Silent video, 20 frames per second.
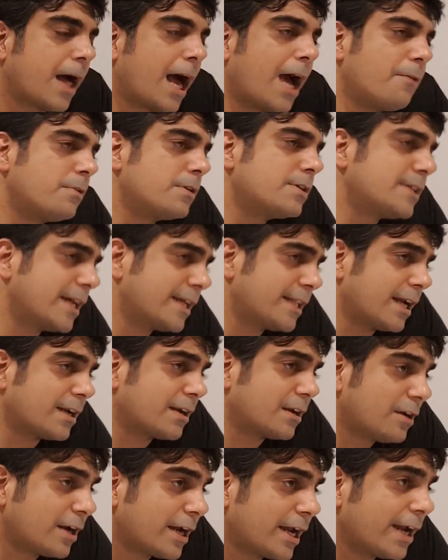I would say
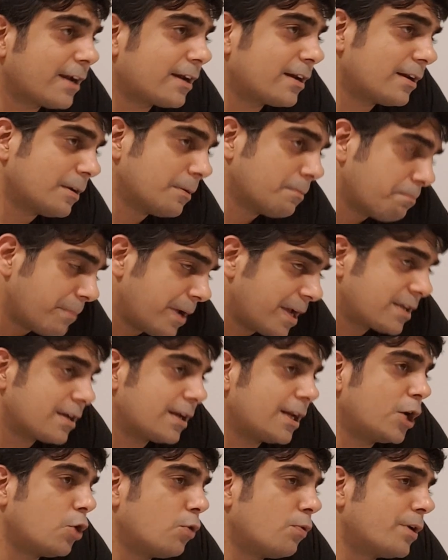that cricket
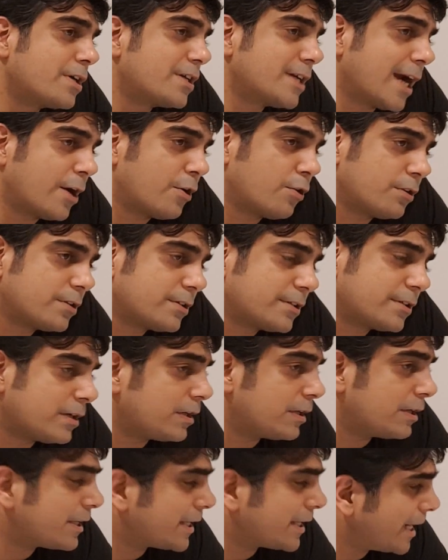majorly overshadows
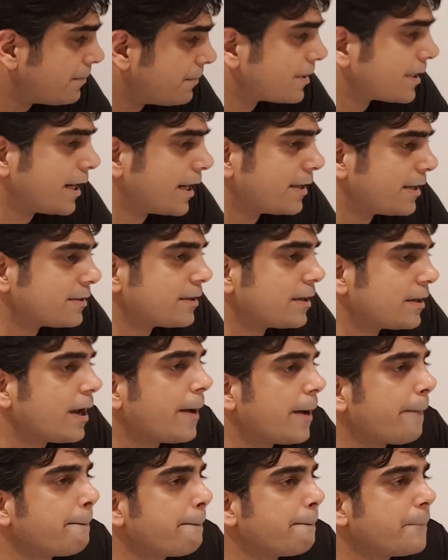table tennis
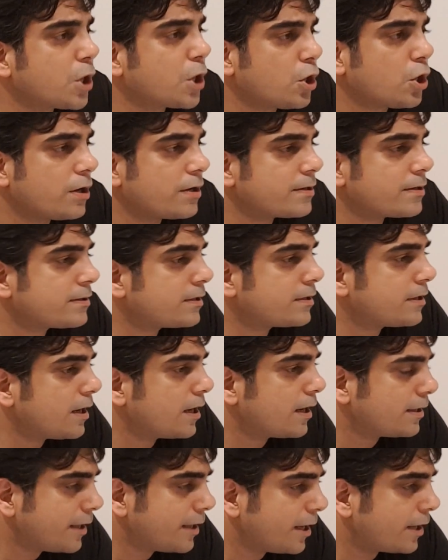because
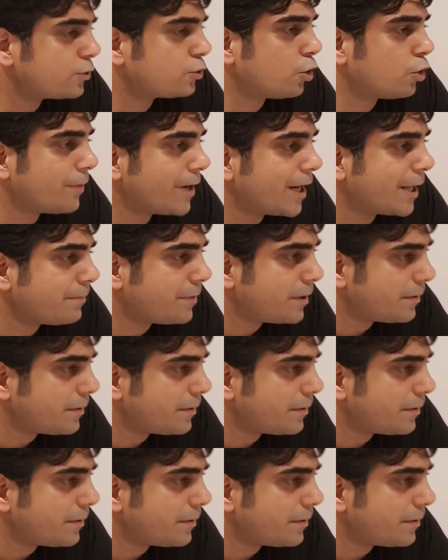there are so many